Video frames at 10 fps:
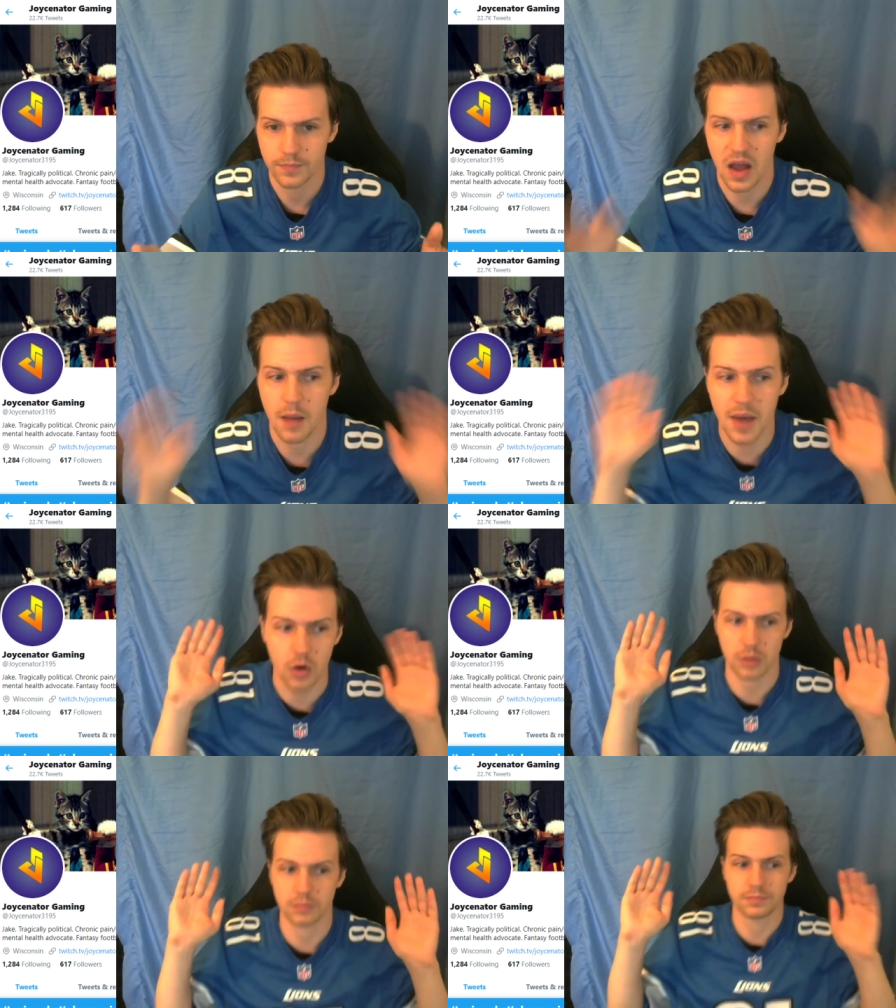I'm
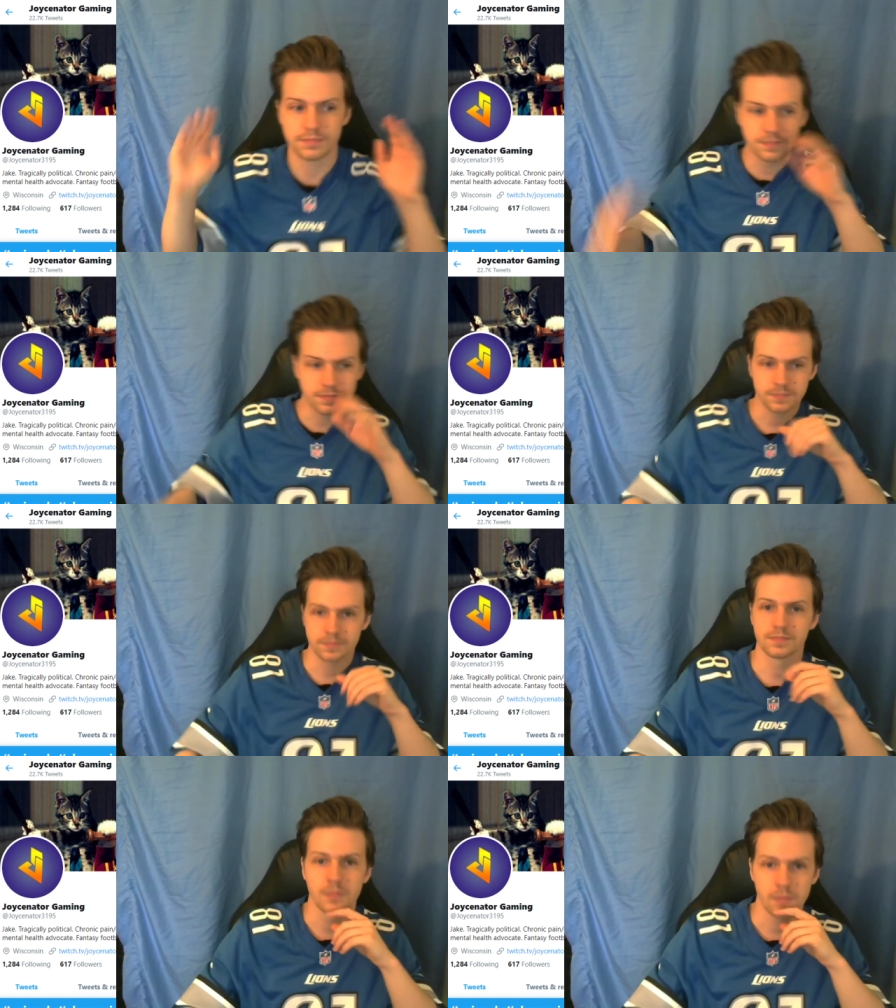out.
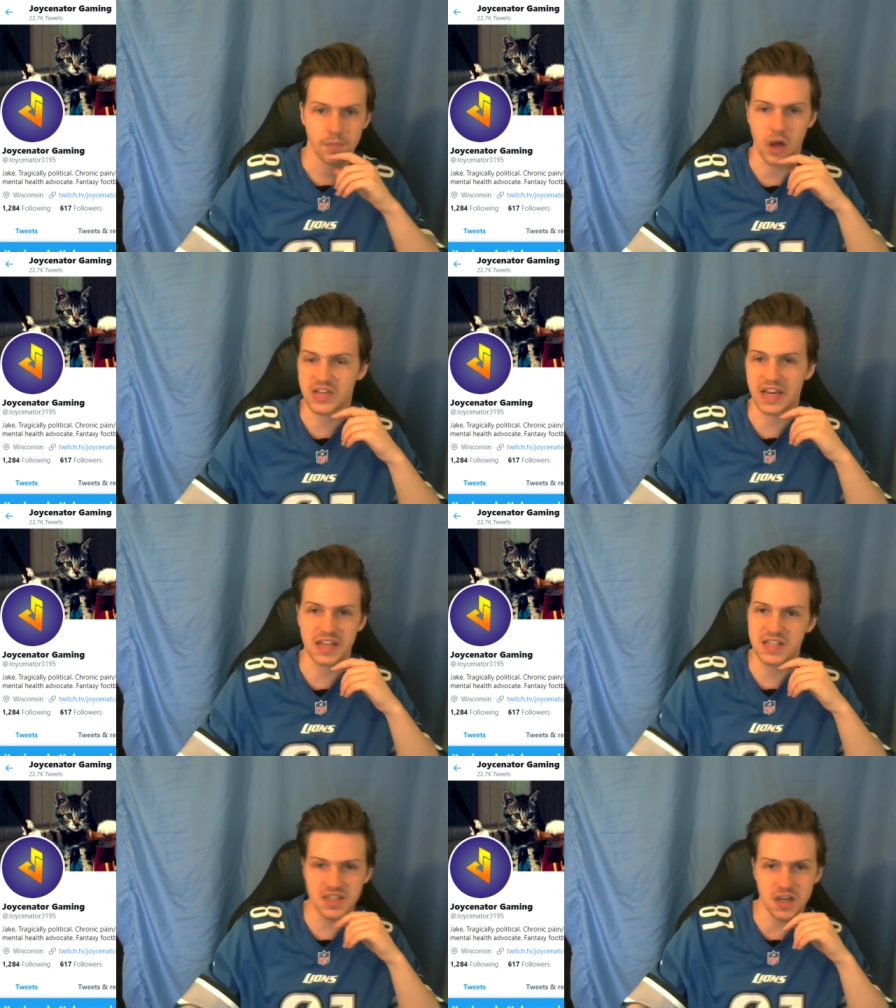I'll take a
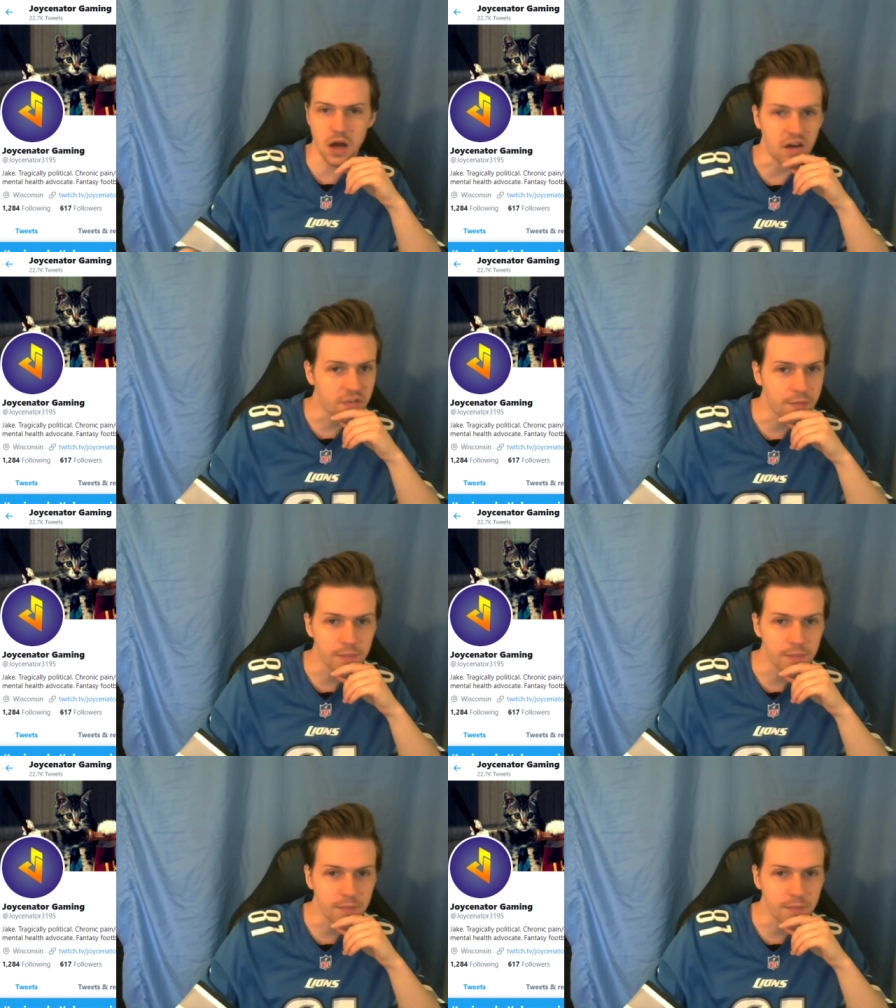season off.